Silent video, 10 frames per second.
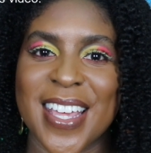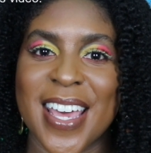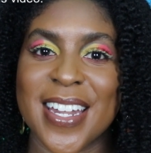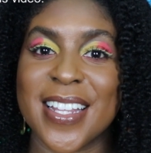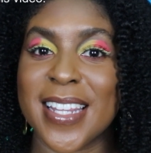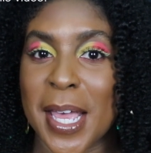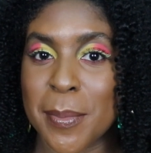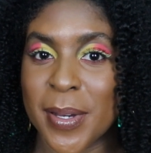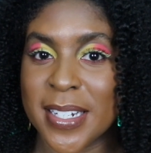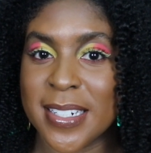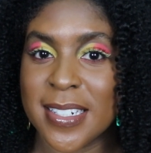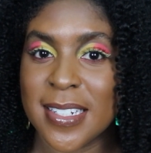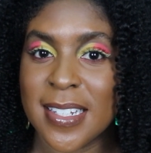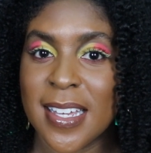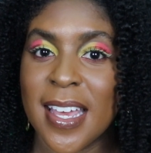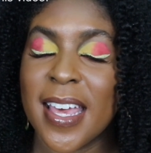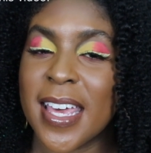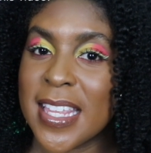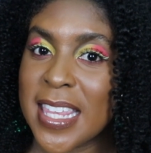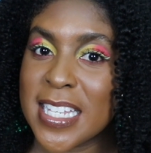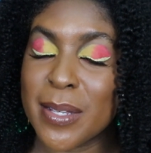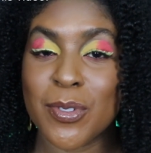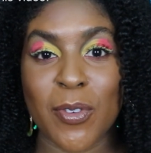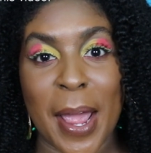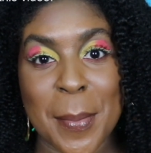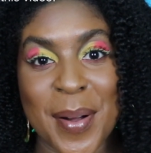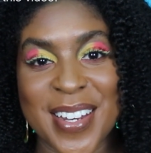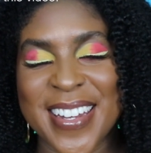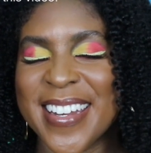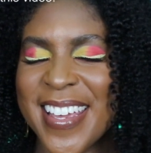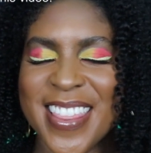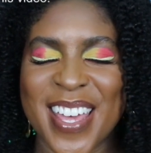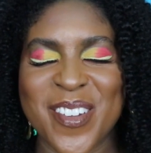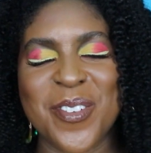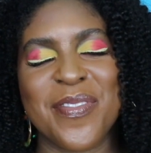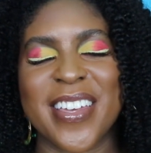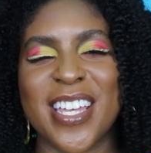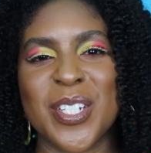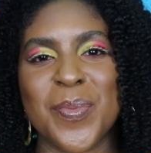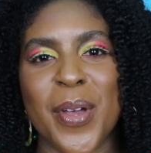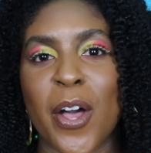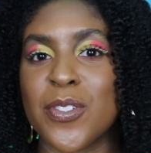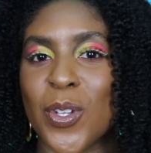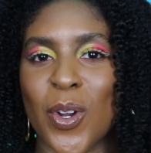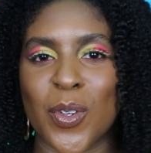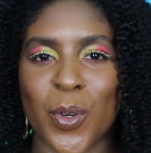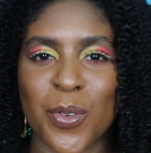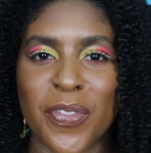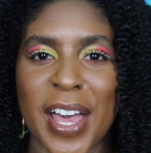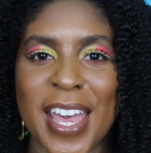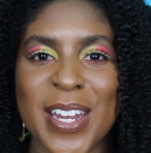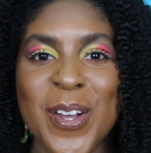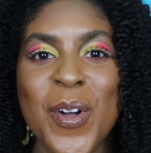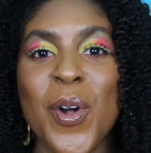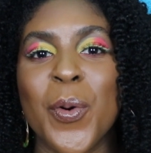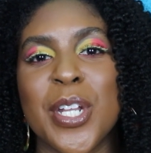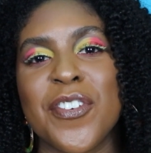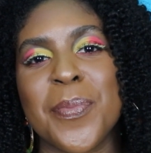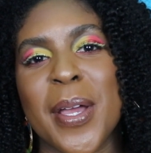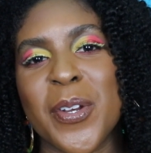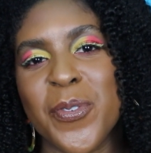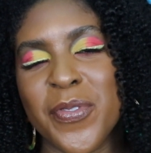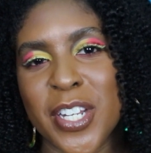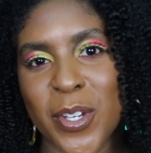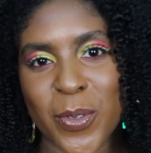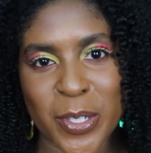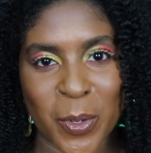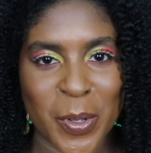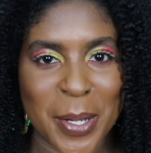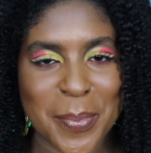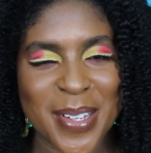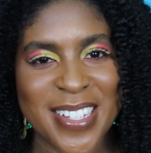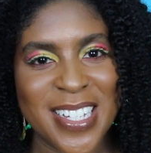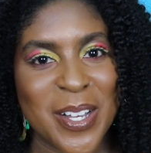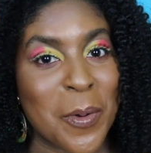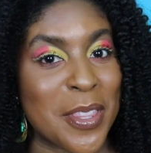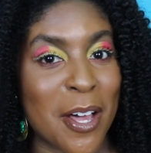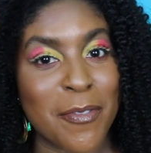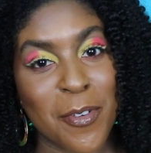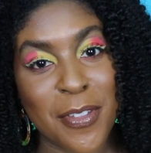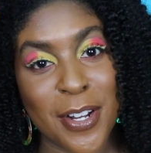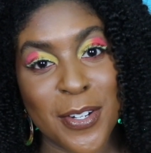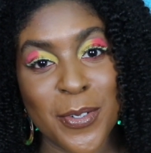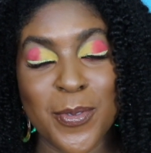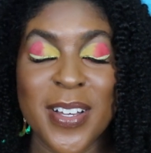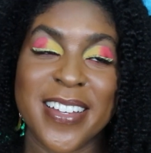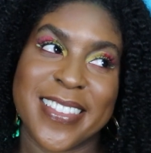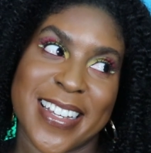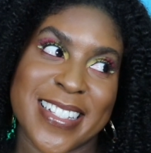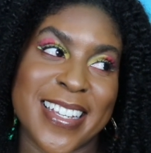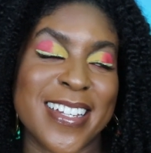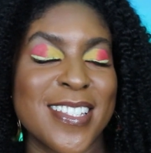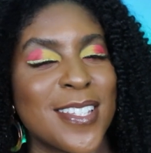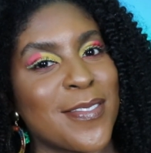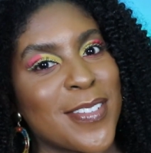that like button, hit that subscribe button, and hit that notification bell so you're notified whenever my new videos go up. Without further ado, let's get into the